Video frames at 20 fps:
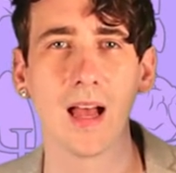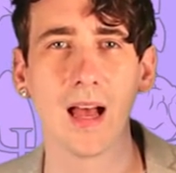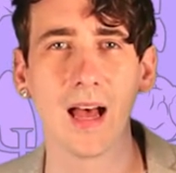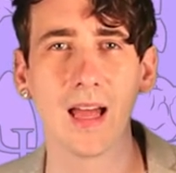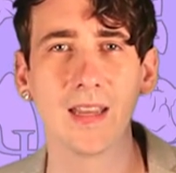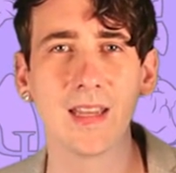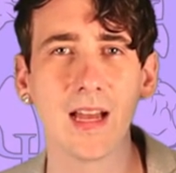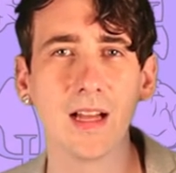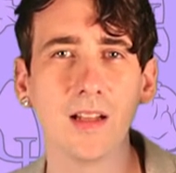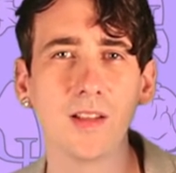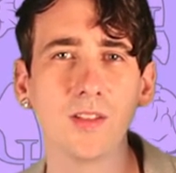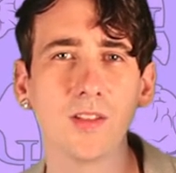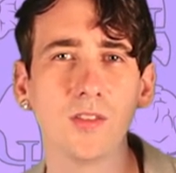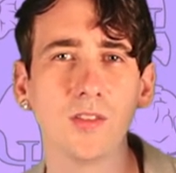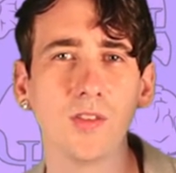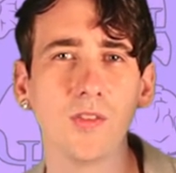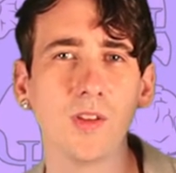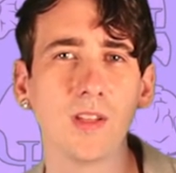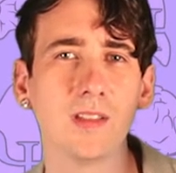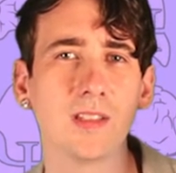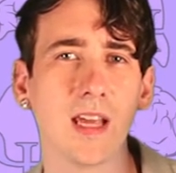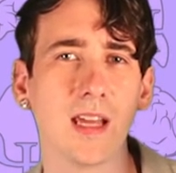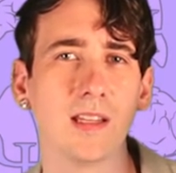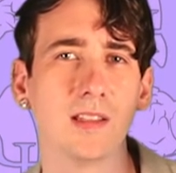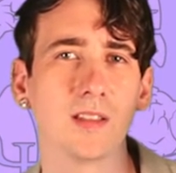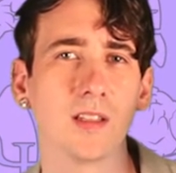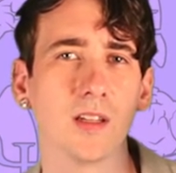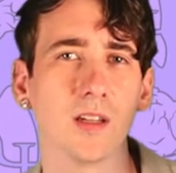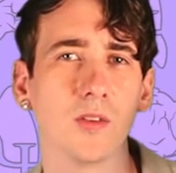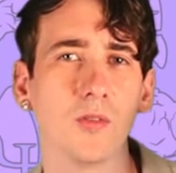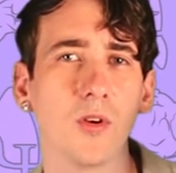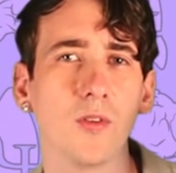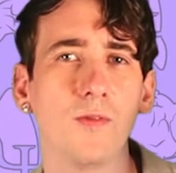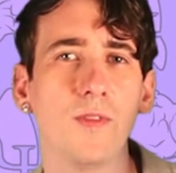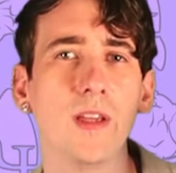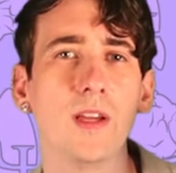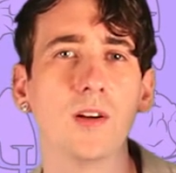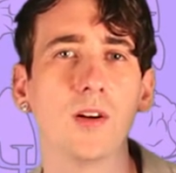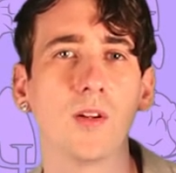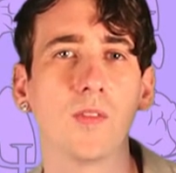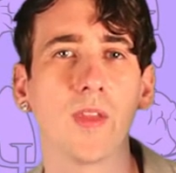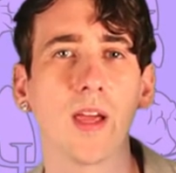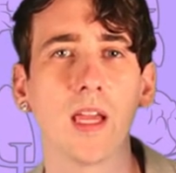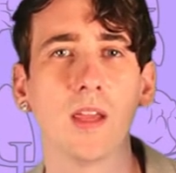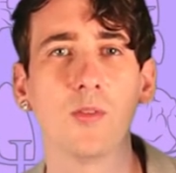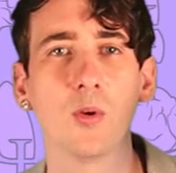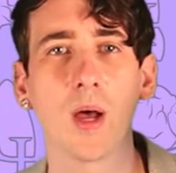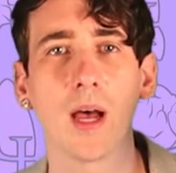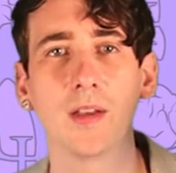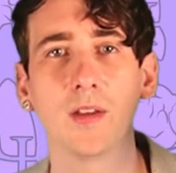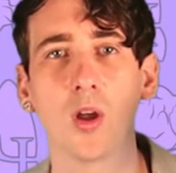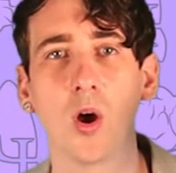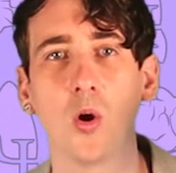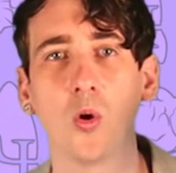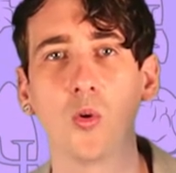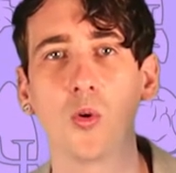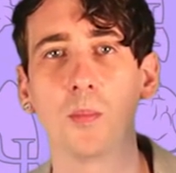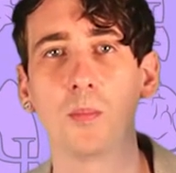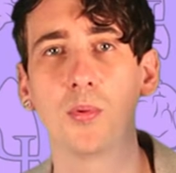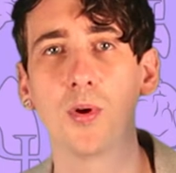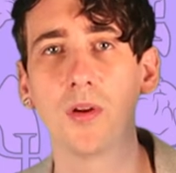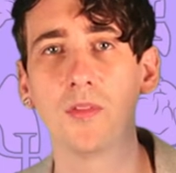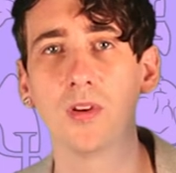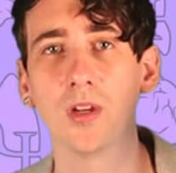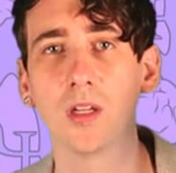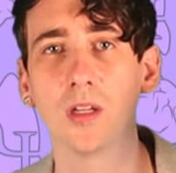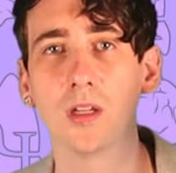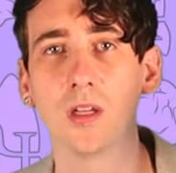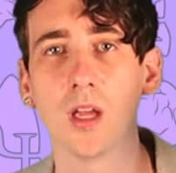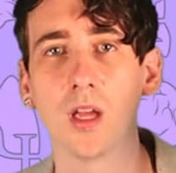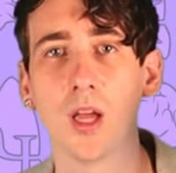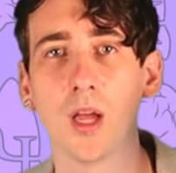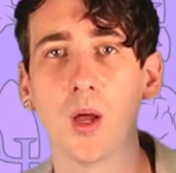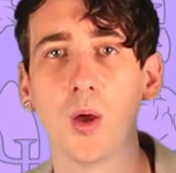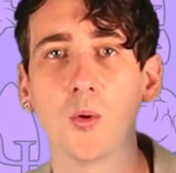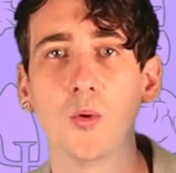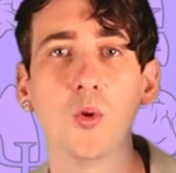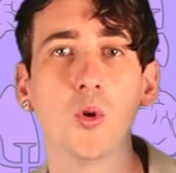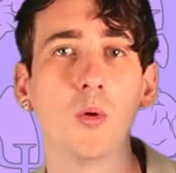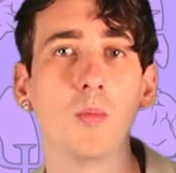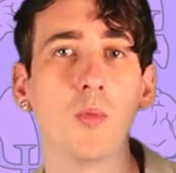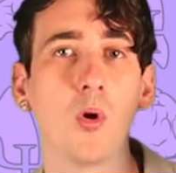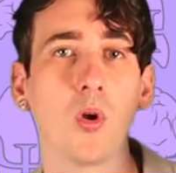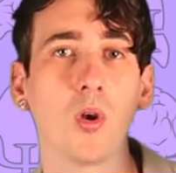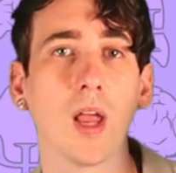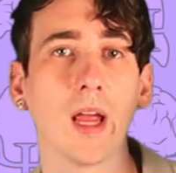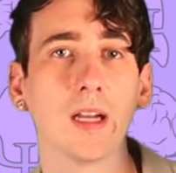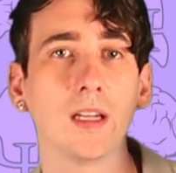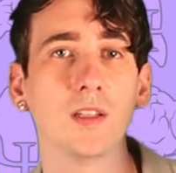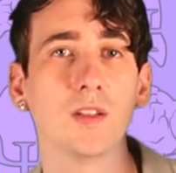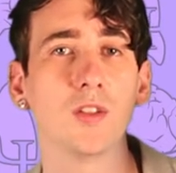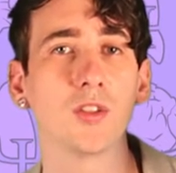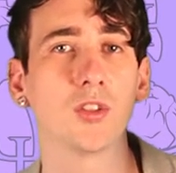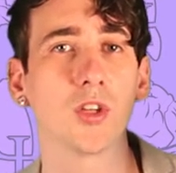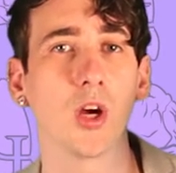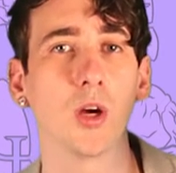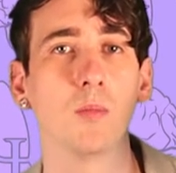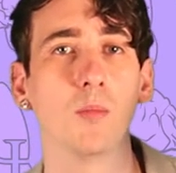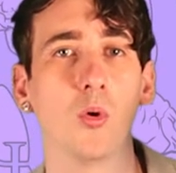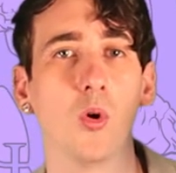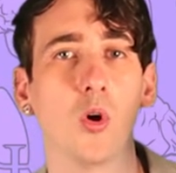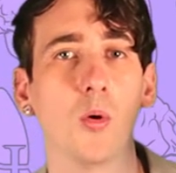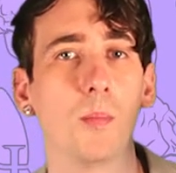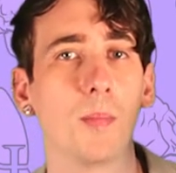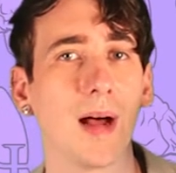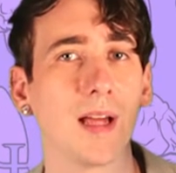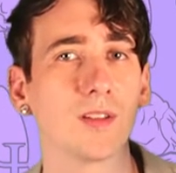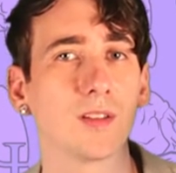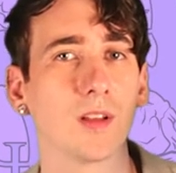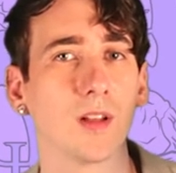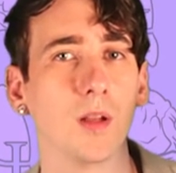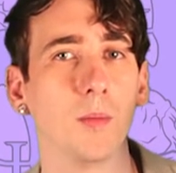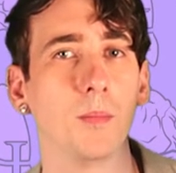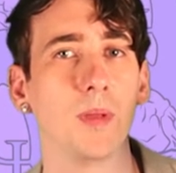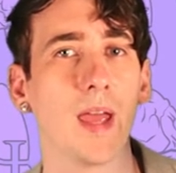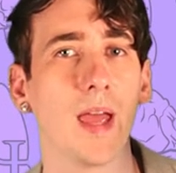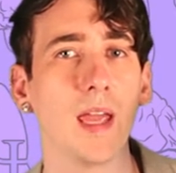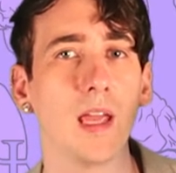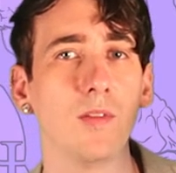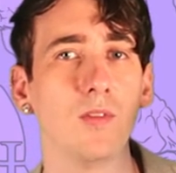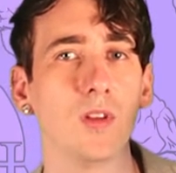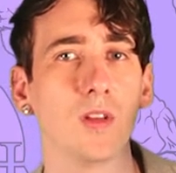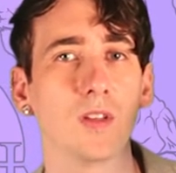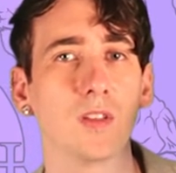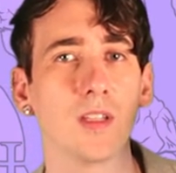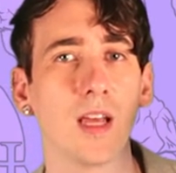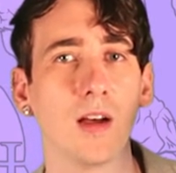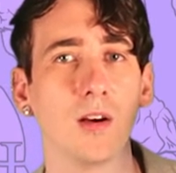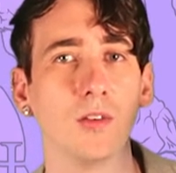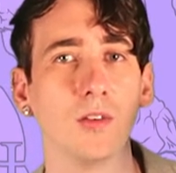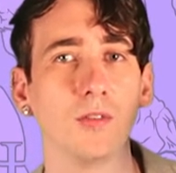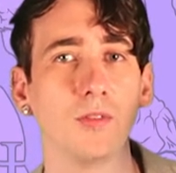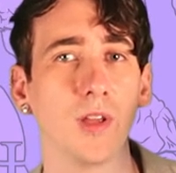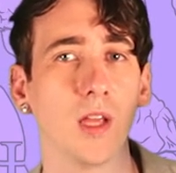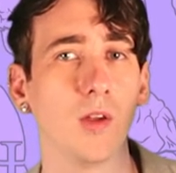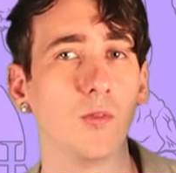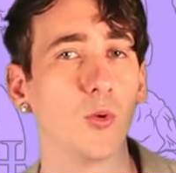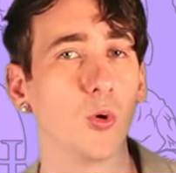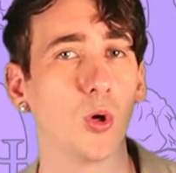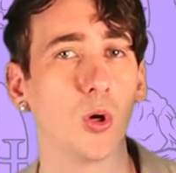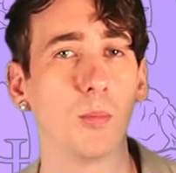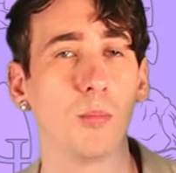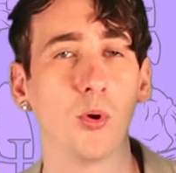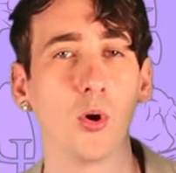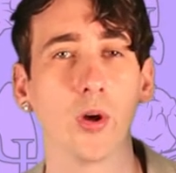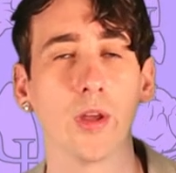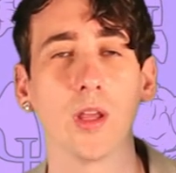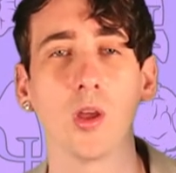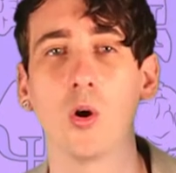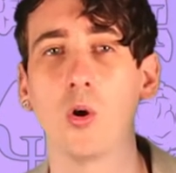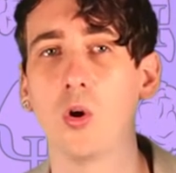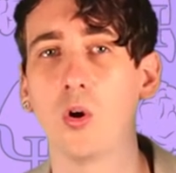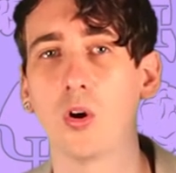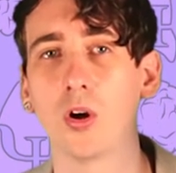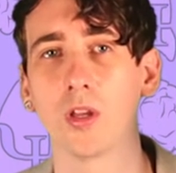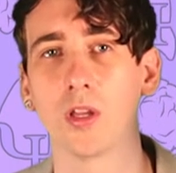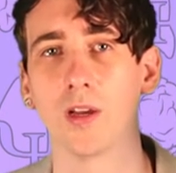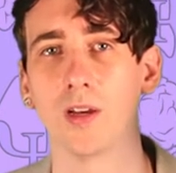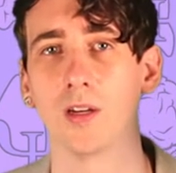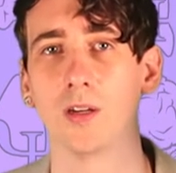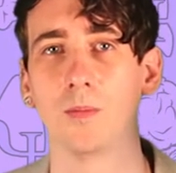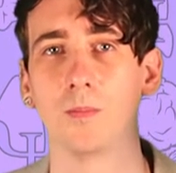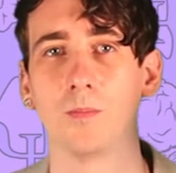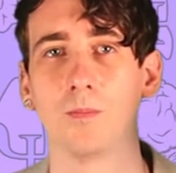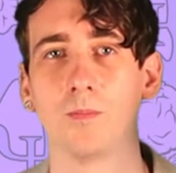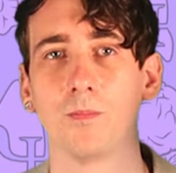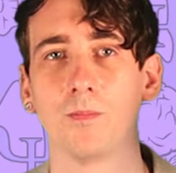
Analysis of the data revealed that if you had an older brother, you're more likely to show more masculine behaviour yourself if you're a boy or a girl.